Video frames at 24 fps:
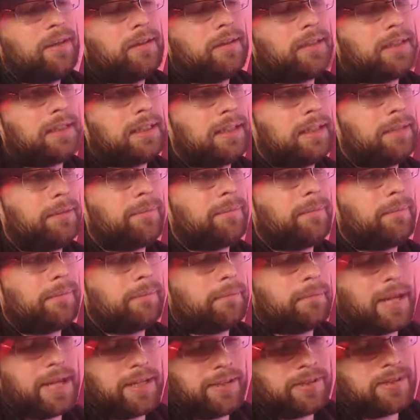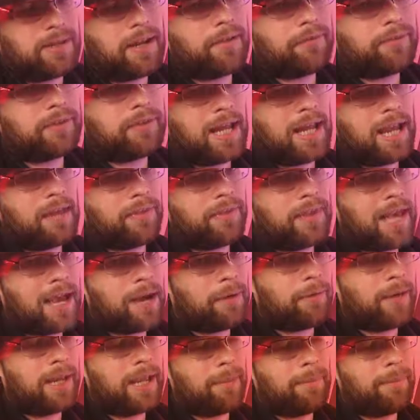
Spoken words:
Might have snuffed it that way.